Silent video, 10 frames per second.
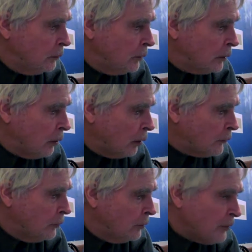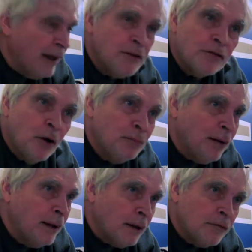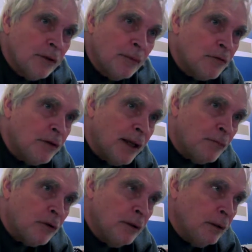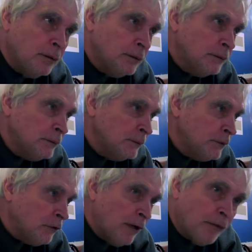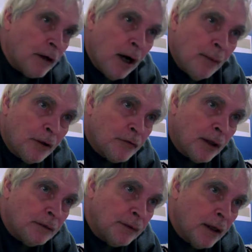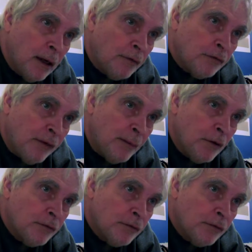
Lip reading: did cartoons, I just go blank on somebody's names. Graphic comics kind of a guy, is famous.